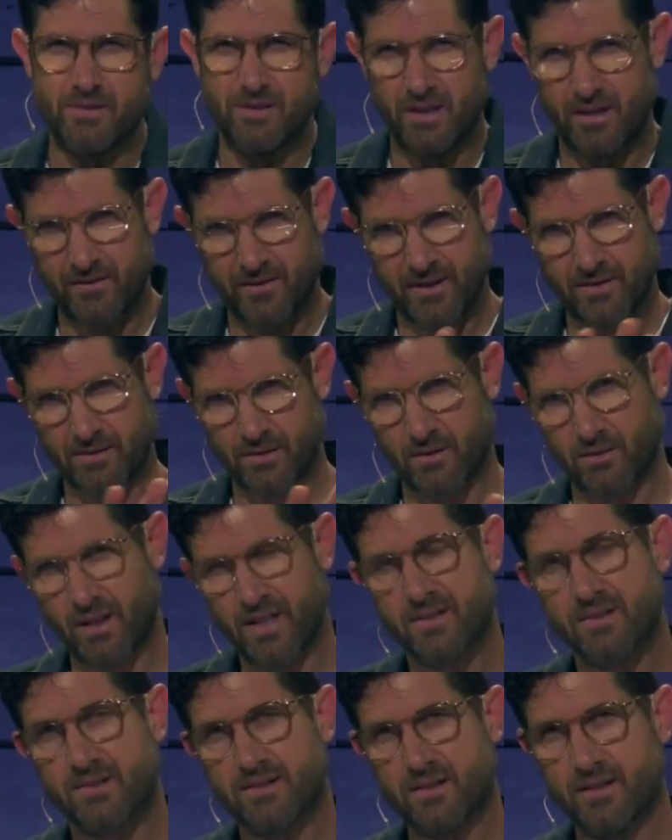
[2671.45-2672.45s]
Nineveh as a
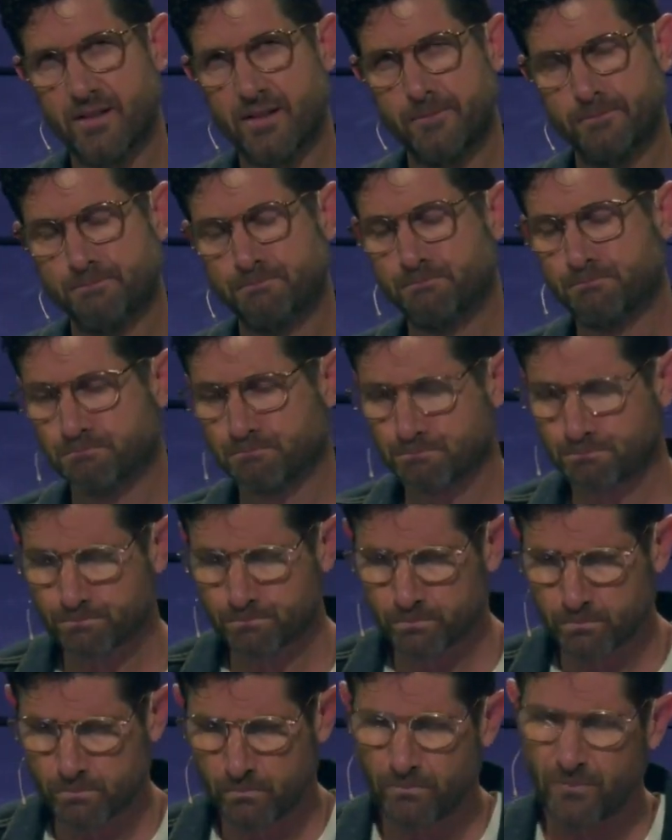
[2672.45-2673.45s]
great city
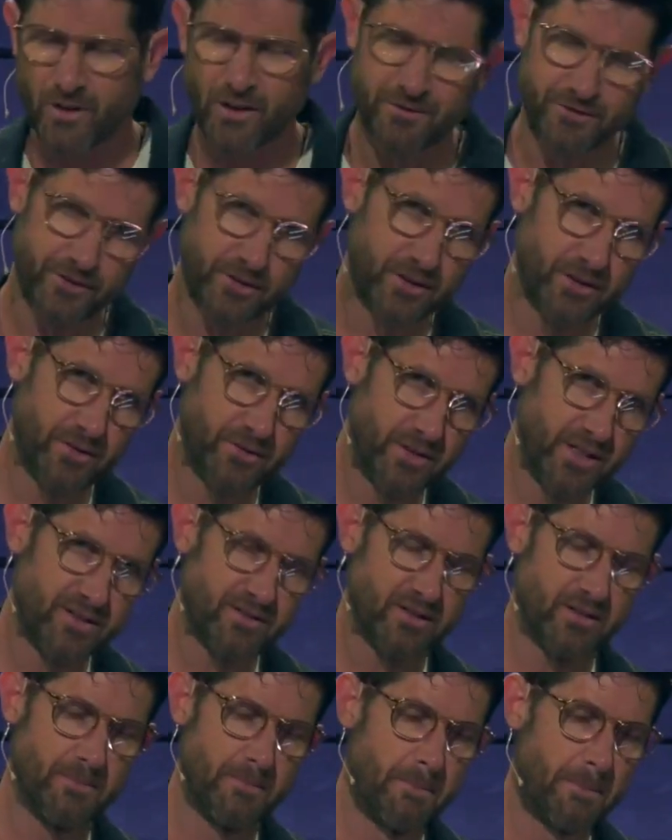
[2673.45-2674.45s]
for good
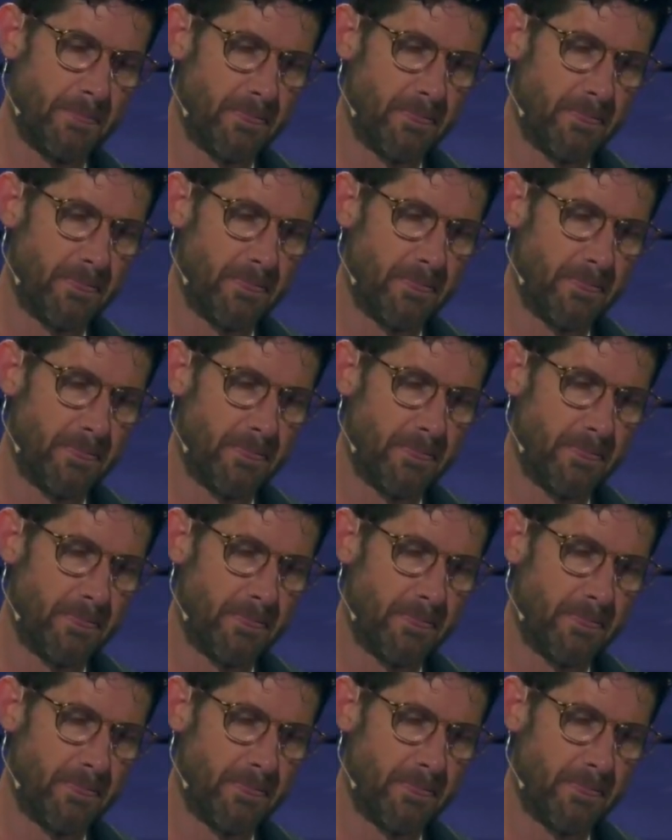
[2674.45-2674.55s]
reason.